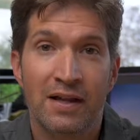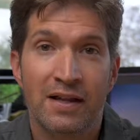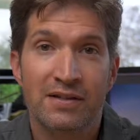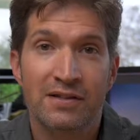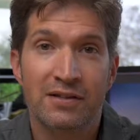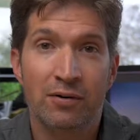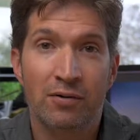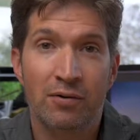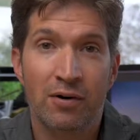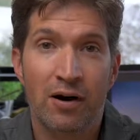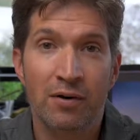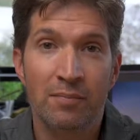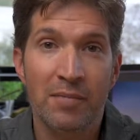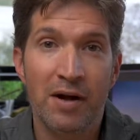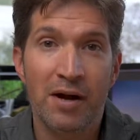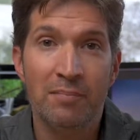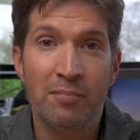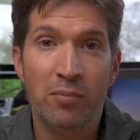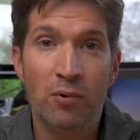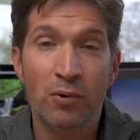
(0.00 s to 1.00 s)
So on
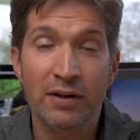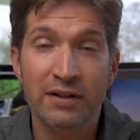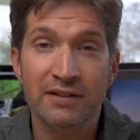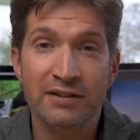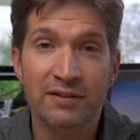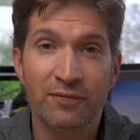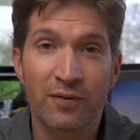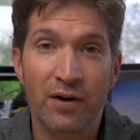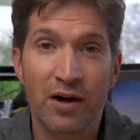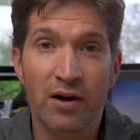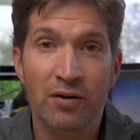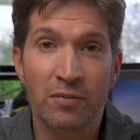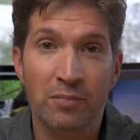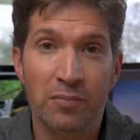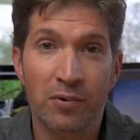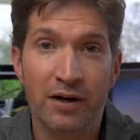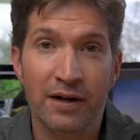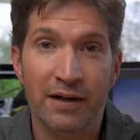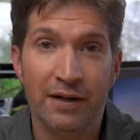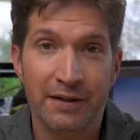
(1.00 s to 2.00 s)
my boys' fall
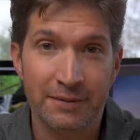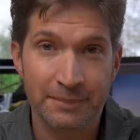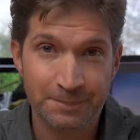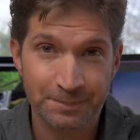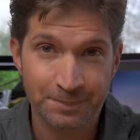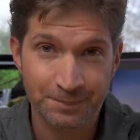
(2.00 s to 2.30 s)
break,